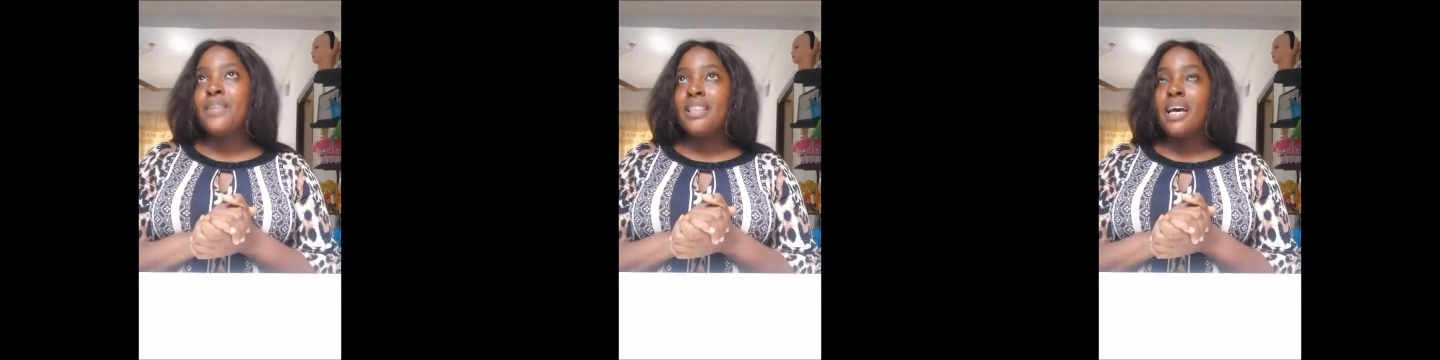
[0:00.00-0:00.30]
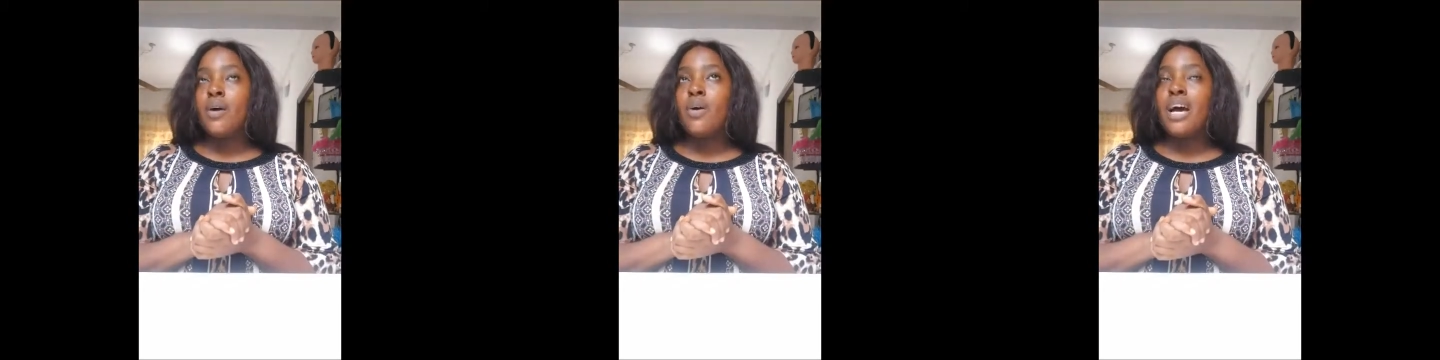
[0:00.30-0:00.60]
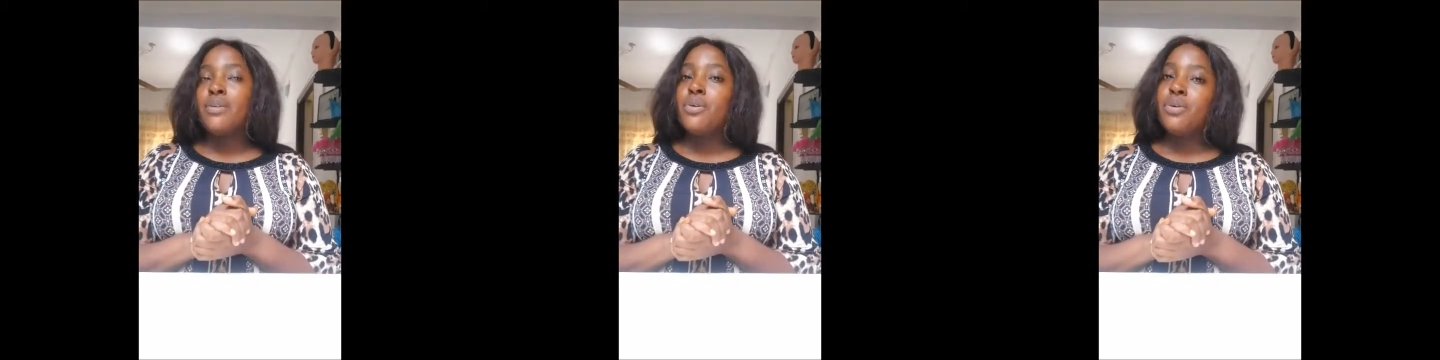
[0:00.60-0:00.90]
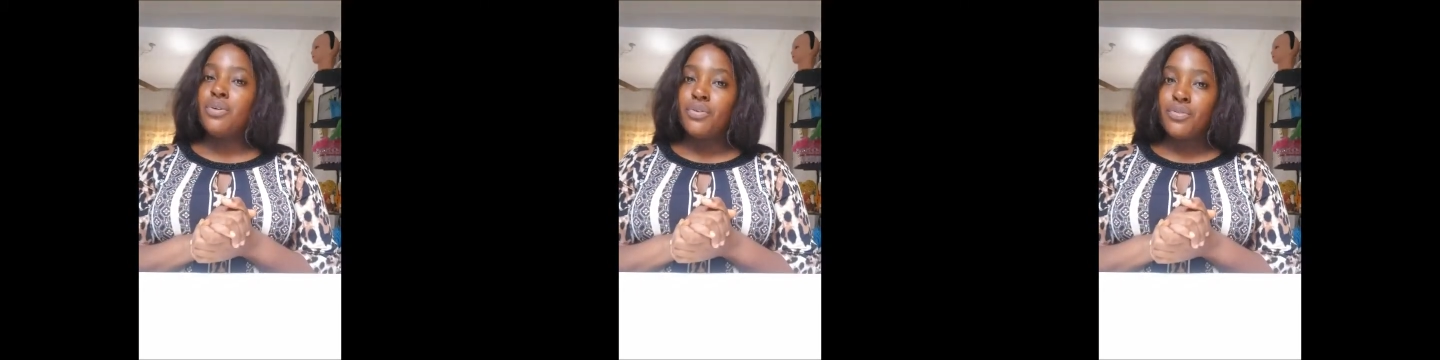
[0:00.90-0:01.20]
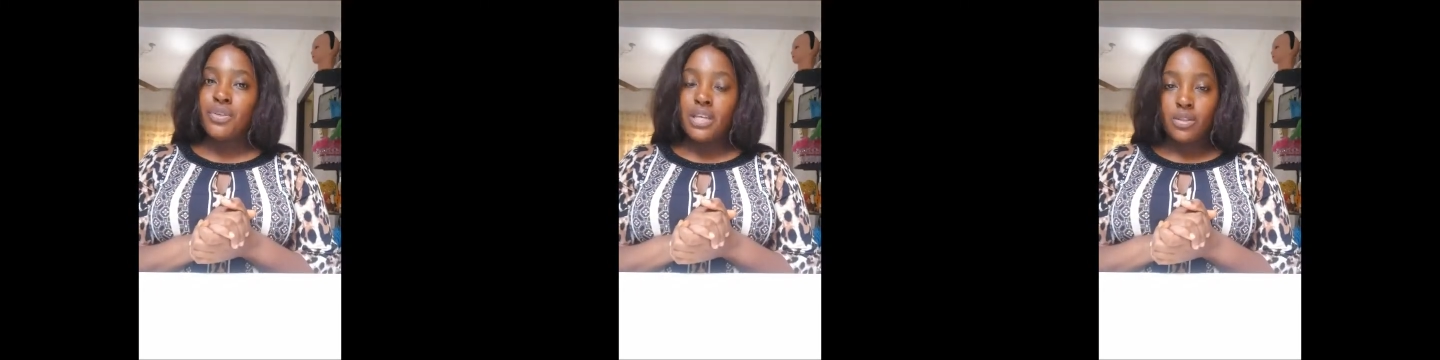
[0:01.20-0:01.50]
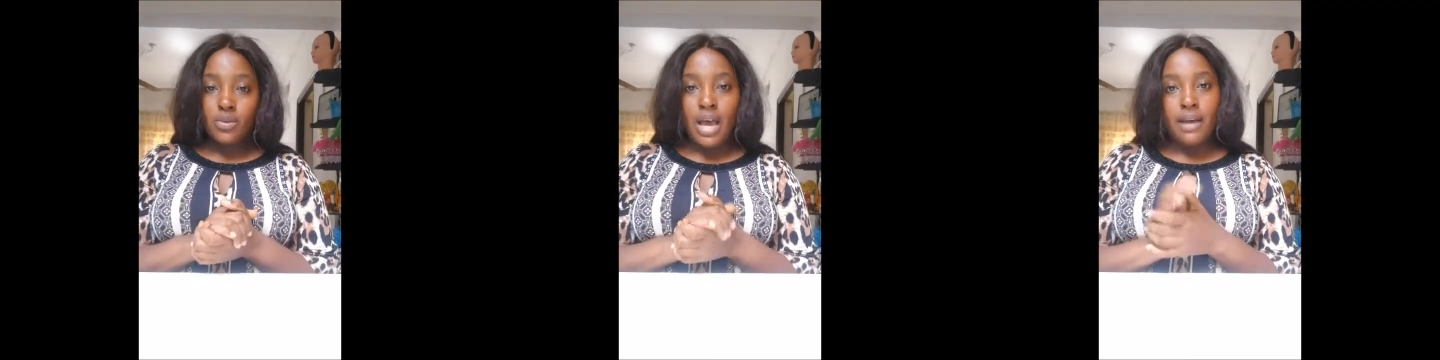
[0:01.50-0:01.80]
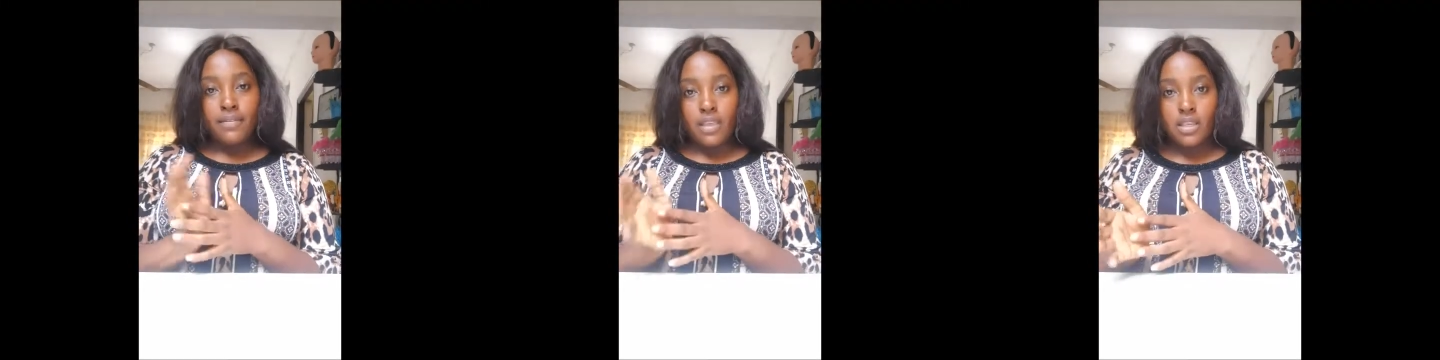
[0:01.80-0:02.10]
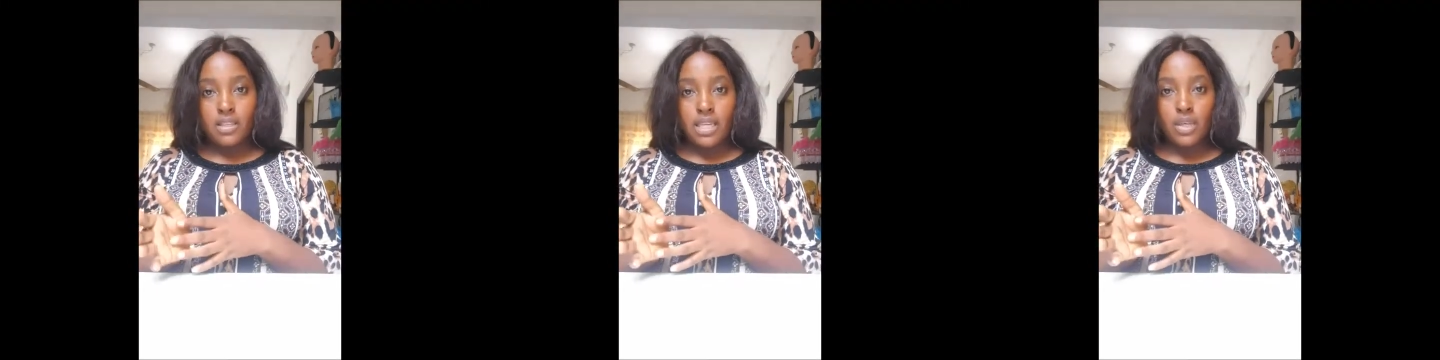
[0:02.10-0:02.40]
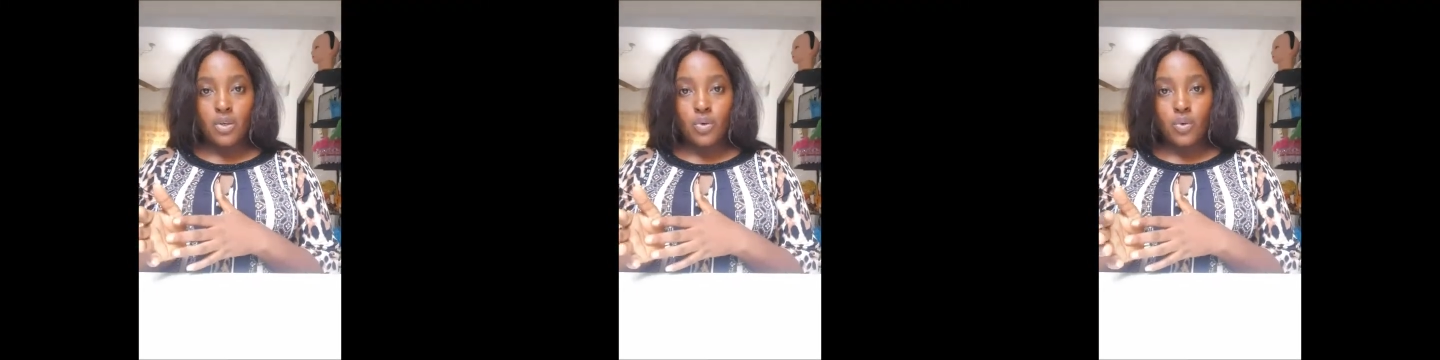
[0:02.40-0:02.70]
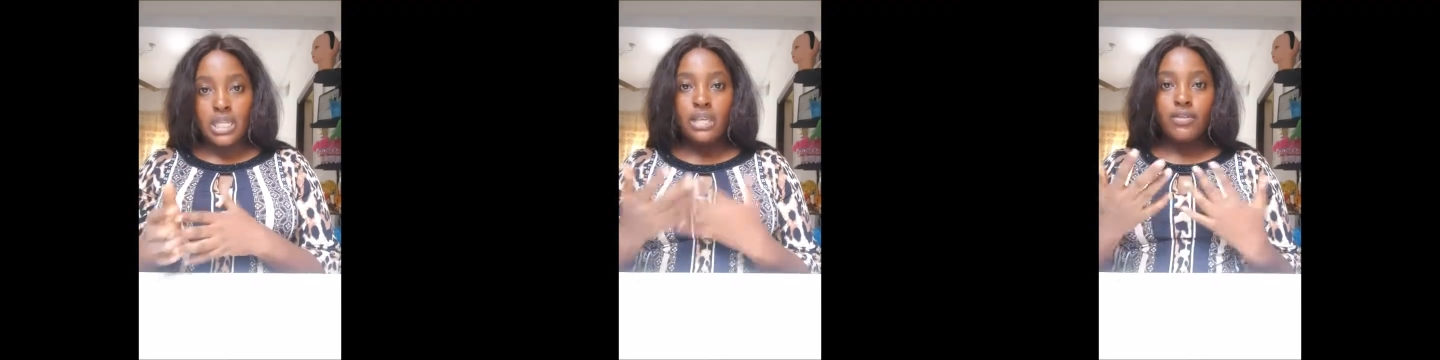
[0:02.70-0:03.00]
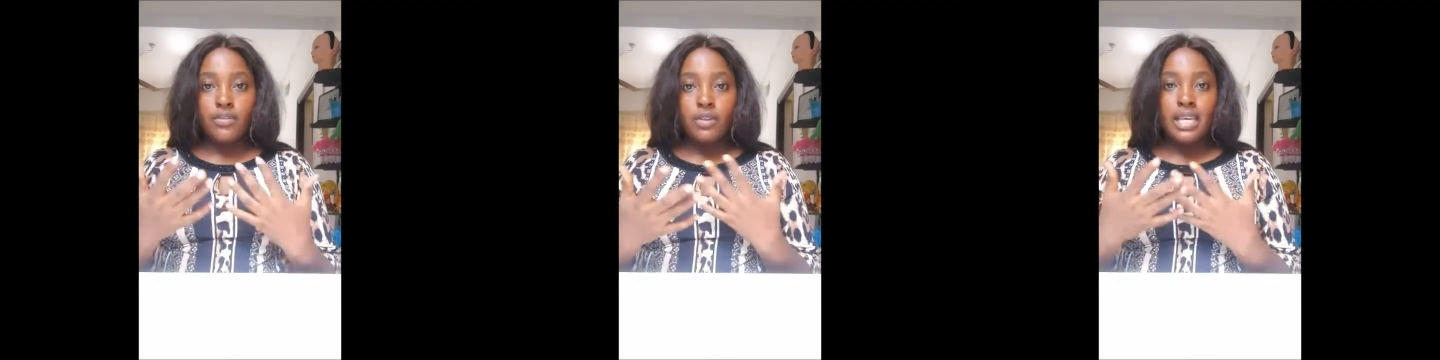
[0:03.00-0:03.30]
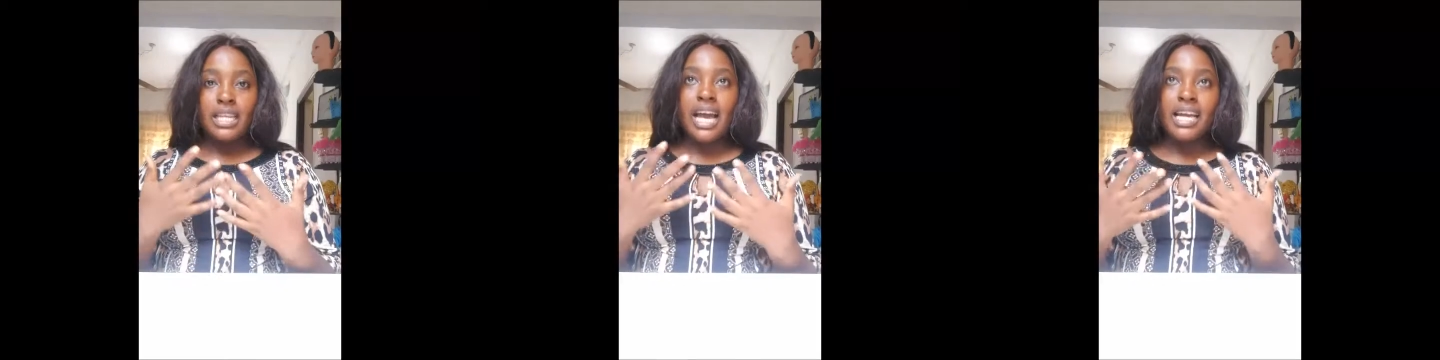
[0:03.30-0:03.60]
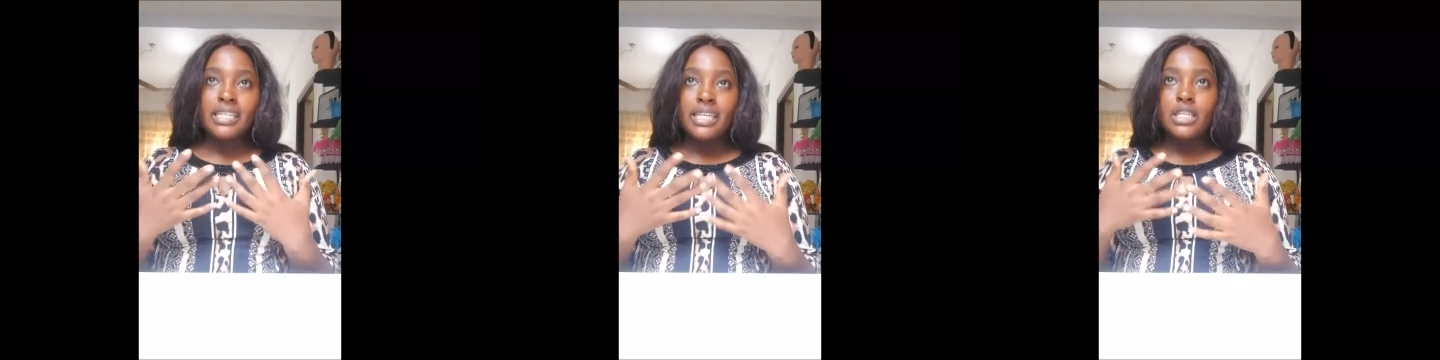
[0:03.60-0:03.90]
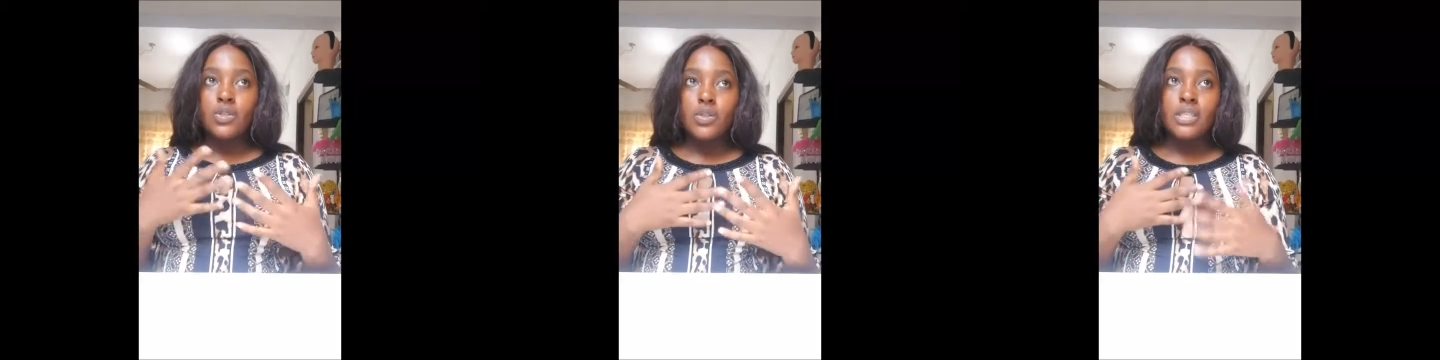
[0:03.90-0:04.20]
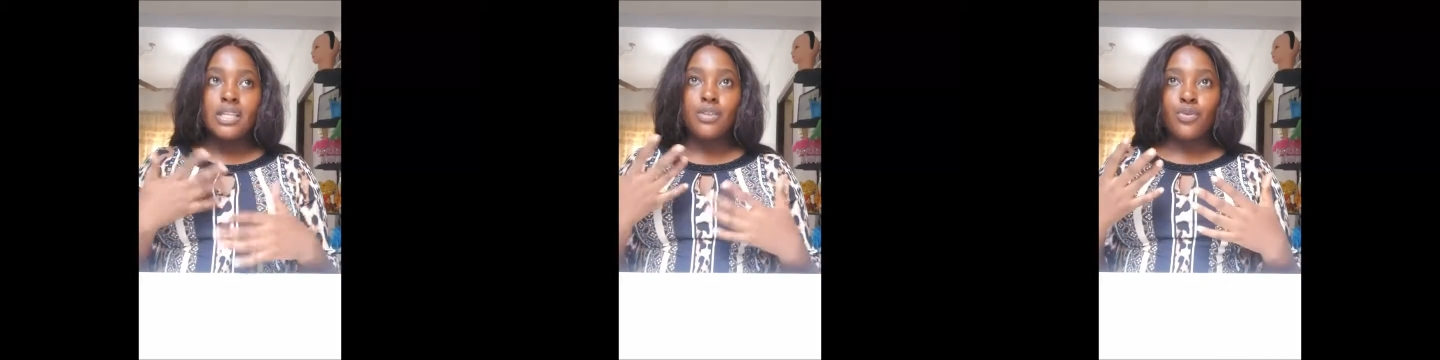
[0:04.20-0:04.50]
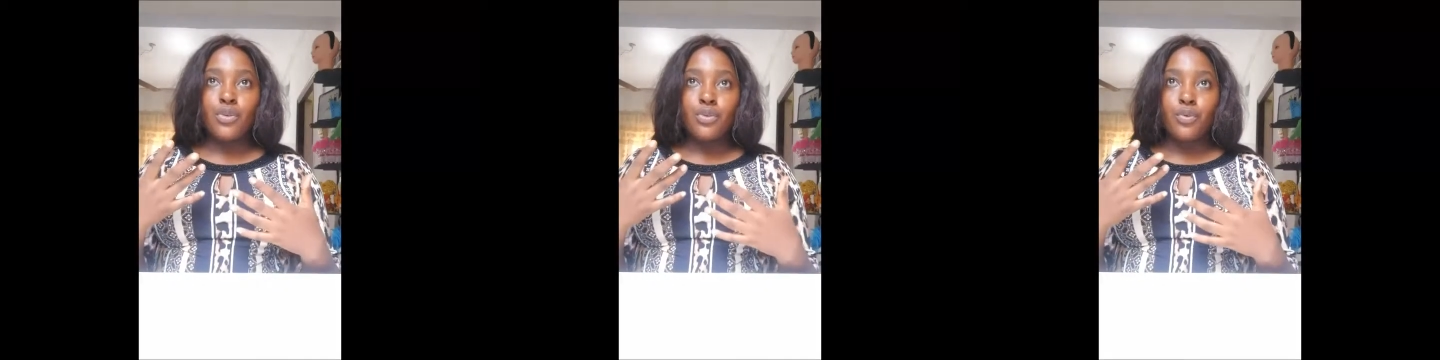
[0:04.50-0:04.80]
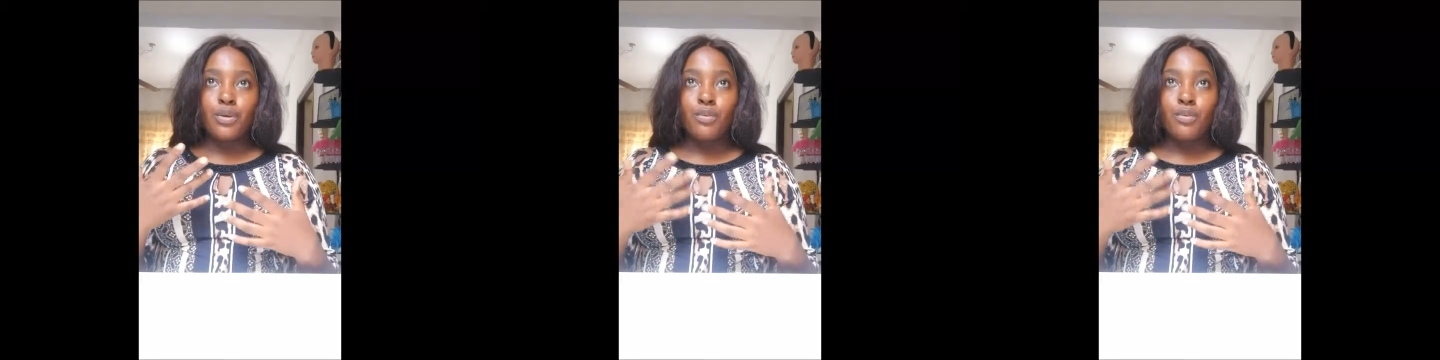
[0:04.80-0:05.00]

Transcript: Now, I know a lot of you get to have things that you use and you feel that the idea is use it and throw it away,